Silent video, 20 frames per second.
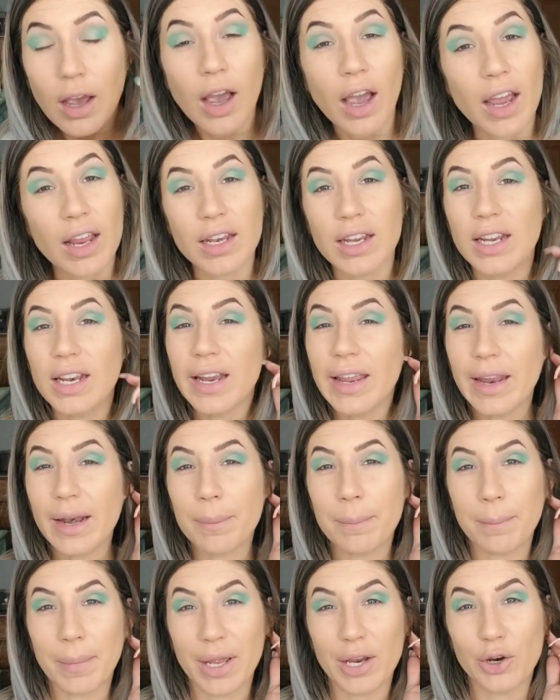I need to get a
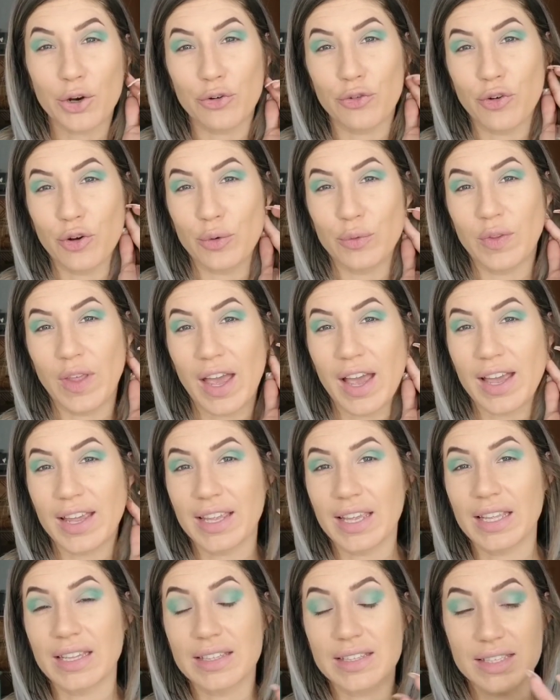microphone that I
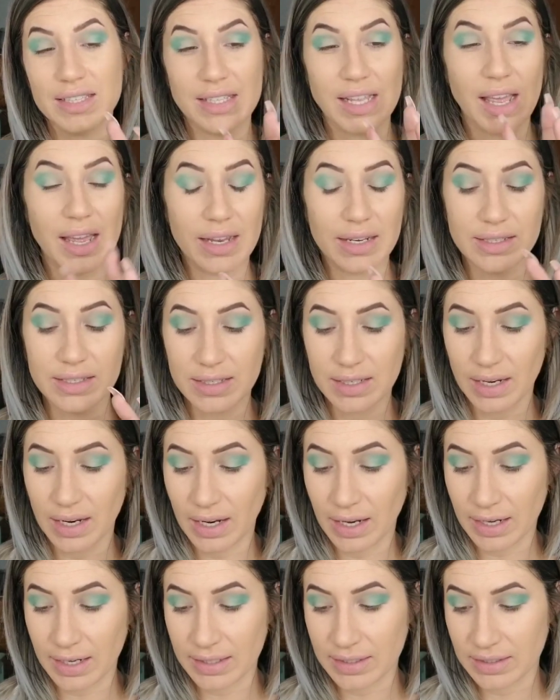can set,
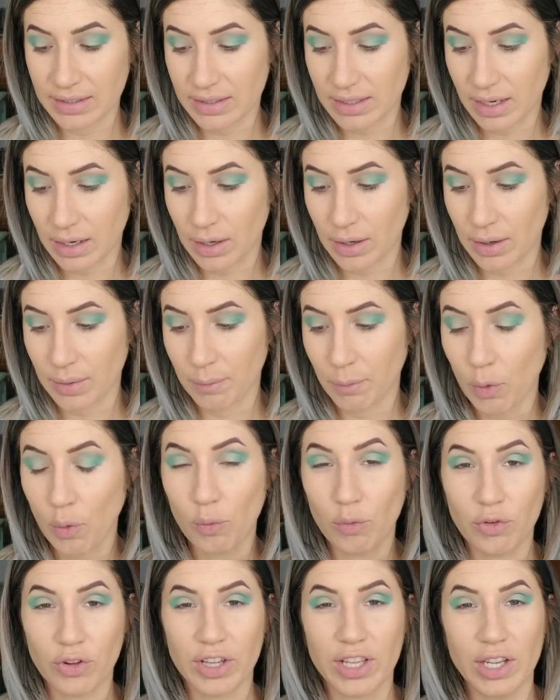and
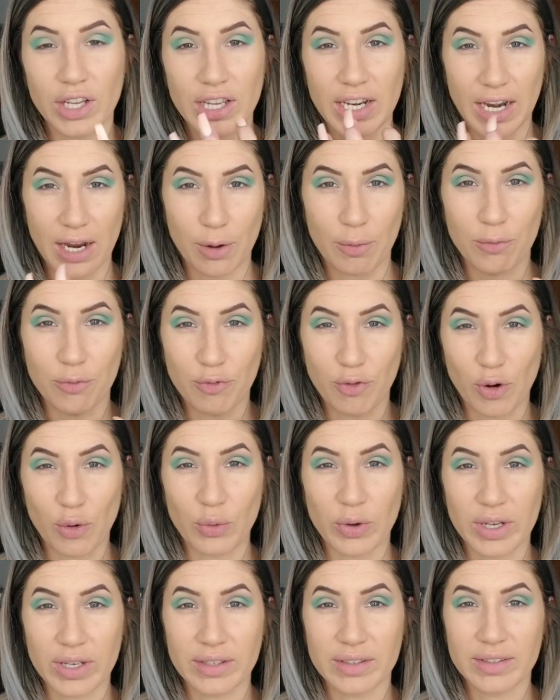hopefully it can help
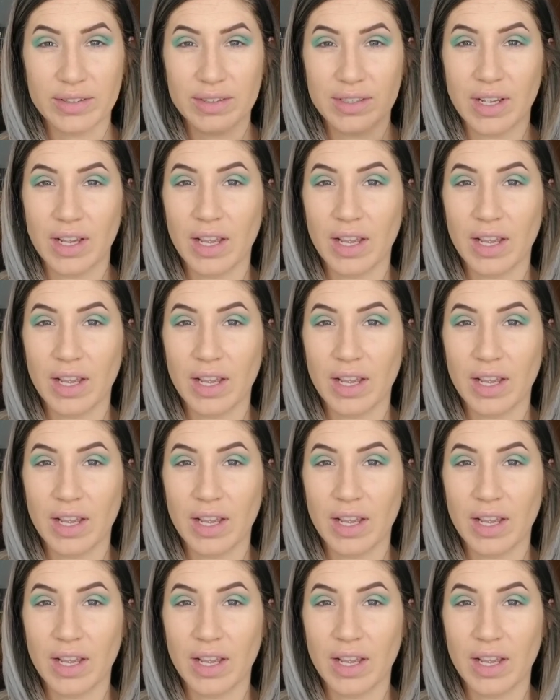focus